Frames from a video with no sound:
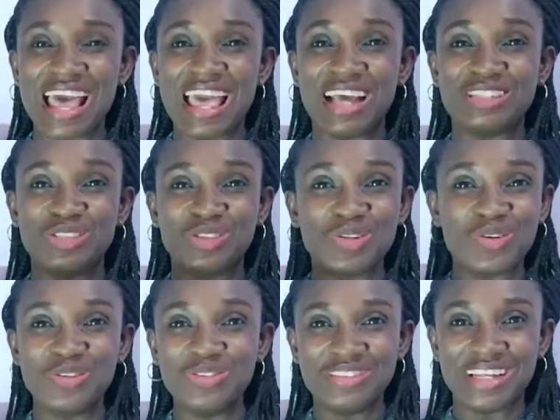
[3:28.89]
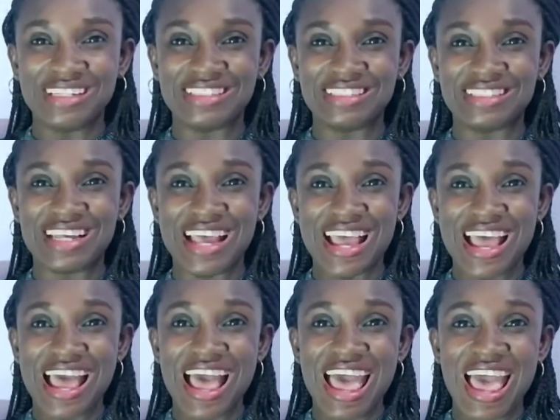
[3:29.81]
I assure you that
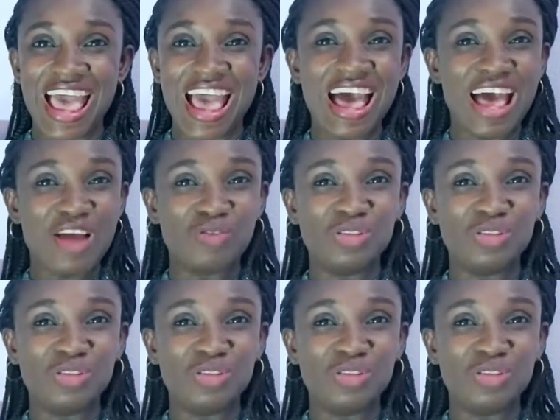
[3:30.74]
I